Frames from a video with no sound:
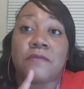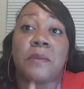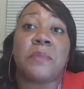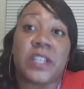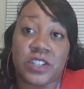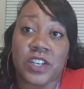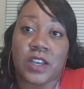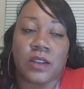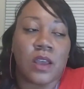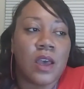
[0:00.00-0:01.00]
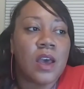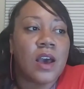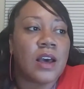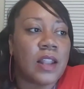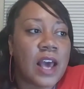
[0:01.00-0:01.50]
For Michigan,
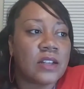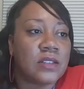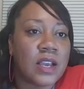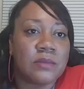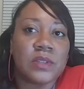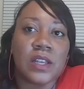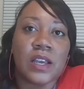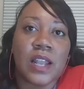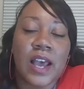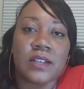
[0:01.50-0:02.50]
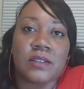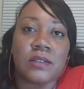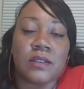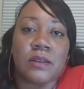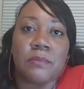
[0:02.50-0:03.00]
a lot of times
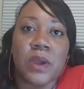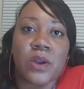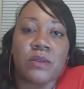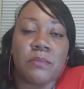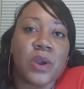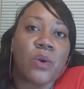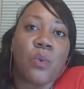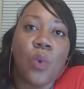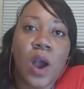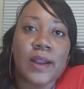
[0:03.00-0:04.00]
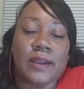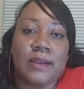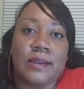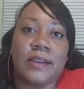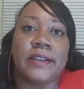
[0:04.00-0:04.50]
legalizing the marijuana
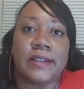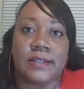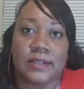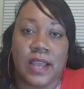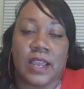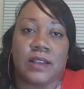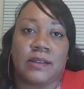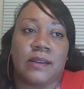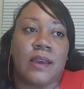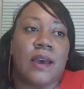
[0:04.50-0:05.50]
in any state,